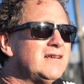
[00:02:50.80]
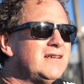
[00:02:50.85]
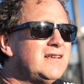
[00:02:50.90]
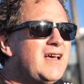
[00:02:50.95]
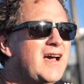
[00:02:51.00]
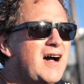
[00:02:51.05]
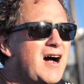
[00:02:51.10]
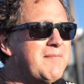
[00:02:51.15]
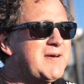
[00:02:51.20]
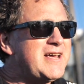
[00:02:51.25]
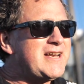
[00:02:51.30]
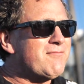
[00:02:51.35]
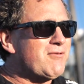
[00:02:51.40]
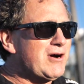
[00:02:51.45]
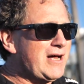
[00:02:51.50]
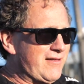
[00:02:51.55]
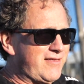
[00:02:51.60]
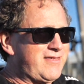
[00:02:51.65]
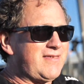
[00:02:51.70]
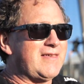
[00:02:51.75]
Yeah. I mean,
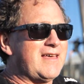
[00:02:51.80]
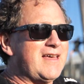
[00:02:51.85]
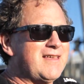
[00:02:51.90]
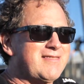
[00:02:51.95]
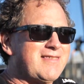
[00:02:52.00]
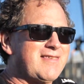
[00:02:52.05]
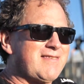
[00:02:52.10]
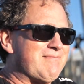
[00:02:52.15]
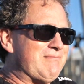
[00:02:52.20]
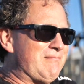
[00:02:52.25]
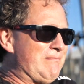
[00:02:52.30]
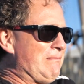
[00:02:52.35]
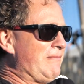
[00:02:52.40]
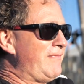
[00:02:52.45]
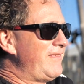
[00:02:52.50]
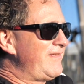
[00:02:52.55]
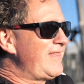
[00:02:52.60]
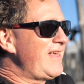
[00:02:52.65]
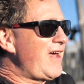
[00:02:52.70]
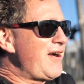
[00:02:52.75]
well, it's
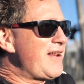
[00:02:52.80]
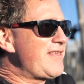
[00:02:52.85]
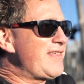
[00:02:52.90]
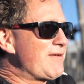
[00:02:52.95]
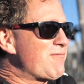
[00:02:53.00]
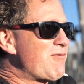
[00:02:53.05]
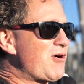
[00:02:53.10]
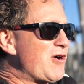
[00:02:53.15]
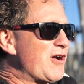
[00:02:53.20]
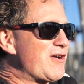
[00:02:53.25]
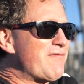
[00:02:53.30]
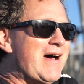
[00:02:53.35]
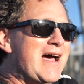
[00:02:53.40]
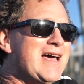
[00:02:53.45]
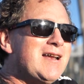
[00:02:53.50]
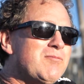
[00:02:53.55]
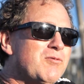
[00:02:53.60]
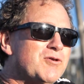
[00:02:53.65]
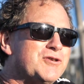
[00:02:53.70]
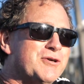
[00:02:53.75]
the only thing we've got
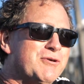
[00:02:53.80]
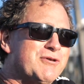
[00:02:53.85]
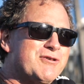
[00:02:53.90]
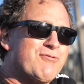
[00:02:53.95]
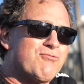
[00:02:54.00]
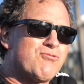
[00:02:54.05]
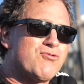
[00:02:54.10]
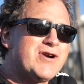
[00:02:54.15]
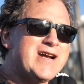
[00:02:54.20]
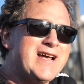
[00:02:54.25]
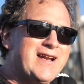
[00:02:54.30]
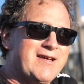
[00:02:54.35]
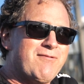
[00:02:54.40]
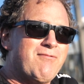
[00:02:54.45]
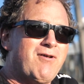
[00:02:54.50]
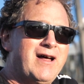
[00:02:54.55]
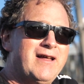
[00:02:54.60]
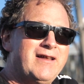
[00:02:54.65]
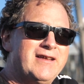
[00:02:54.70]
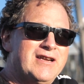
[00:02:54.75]
available to us really.
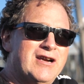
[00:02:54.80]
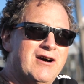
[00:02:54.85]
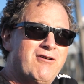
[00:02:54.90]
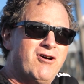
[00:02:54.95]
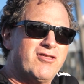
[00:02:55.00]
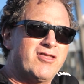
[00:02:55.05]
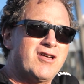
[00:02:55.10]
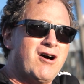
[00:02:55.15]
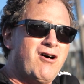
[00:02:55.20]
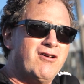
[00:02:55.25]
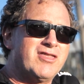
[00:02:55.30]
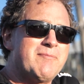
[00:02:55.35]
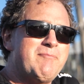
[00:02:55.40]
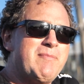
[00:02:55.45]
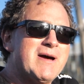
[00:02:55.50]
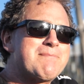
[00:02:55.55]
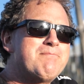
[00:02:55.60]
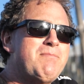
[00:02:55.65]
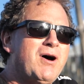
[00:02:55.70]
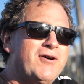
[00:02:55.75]
You know, on the
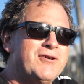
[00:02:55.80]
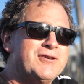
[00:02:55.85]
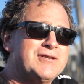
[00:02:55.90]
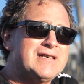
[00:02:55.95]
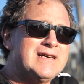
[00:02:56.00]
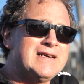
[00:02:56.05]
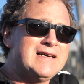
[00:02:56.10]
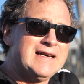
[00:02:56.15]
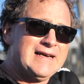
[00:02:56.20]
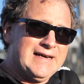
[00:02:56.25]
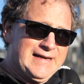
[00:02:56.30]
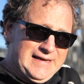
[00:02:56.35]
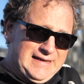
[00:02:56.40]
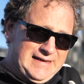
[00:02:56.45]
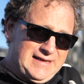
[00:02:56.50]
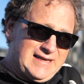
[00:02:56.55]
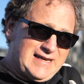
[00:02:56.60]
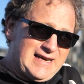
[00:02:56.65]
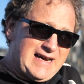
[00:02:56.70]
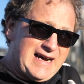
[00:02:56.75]
big boat.
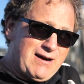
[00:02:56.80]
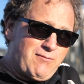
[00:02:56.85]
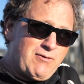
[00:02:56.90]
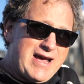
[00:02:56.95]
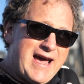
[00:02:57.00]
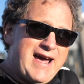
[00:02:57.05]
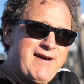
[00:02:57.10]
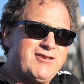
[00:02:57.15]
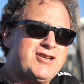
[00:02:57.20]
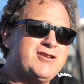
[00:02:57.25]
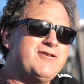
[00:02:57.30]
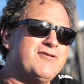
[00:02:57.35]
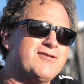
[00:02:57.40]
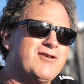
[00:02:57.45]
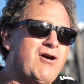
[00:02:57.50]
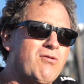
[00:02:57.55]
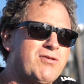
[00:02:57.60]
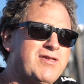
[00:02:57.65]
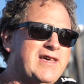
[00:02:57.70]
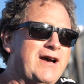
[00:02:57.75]
We have to use
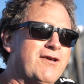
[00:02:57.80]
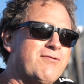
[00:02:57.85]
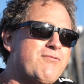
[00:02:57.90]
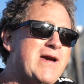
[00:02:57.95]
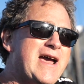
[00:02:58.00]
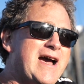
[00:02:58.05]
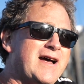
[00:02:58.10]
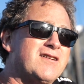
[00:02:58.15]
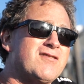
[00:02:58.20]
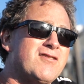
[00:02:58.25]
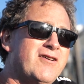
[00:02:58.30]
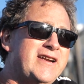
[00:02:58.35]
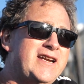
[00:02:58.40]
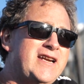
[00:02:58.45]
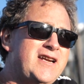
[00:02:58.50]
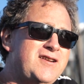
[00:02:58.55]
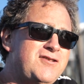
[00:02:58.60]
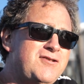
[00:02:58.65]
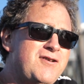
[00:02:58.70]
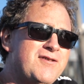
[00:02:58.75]
old sails. We can't design
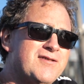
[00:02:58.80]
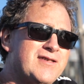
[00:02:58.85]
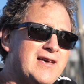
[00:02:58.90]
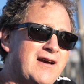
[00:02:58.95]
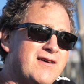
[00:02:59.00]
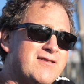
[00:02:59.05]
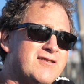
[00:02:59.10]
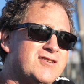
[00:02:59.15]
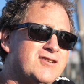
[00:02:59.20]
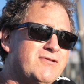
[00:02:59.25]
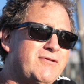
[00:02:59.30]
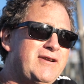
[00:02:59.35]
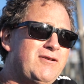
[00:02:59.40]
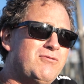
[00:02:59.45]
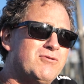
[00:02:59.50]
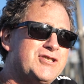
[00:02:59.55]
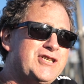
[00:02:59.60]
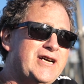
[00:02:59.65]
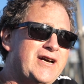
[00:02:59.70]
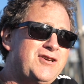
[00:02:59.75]
any new sails until we
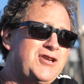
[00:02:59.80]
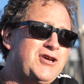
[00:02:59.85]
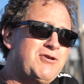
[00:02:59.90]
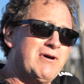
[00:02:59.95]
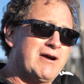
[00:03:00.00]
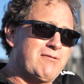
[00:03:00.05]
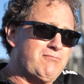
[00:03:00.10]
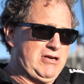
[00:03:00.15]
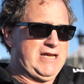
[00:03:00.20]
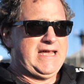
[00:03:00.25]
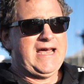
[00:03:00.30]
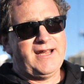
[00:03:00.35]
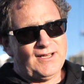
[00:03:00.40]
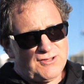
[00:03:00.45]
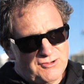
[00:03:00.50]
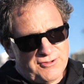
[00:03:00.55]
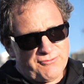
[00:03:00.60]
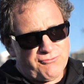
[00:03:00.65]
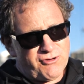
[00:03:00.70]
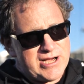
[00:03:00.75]
launch our new one. We
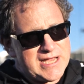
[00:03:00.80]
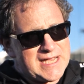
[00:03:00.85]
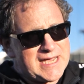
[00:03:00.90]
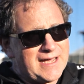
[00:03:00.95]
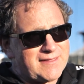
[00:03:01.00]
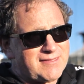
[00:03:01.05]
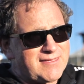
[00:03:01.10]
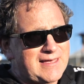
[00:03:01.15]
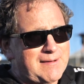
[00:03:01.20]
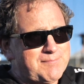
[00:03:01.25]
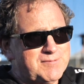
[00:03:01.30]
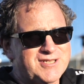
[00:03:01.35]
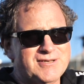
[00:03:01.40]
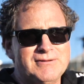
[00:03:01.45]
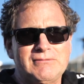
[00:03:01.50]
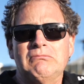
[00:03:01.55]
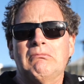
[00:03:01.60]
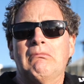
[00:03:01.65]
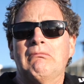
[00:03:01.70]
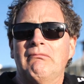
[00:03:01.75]
can do recuts up
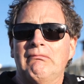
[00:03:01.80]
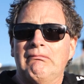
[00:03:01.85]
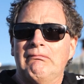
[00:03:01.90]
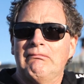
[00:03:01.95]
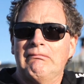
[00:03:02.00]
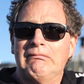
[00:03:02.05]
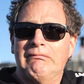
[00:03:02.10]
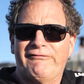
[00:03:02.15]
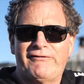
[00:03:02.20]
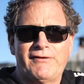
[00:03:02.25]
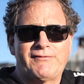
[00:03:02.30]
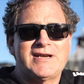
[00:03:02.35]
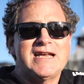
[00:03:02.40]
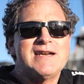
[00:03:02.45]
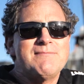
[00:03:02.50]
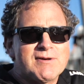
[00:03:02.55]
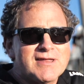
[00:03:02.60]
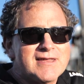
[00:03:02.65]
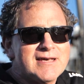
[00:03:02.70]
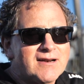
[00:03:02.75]
to
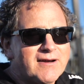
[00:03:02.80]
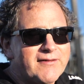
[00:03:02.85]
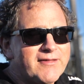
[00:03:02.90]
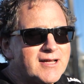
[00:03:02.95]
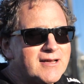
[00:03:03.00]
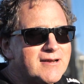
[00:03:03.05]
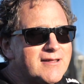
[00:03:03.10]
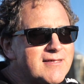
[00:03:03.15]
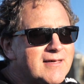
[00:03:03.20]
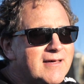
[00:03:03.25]
15%, I think it is.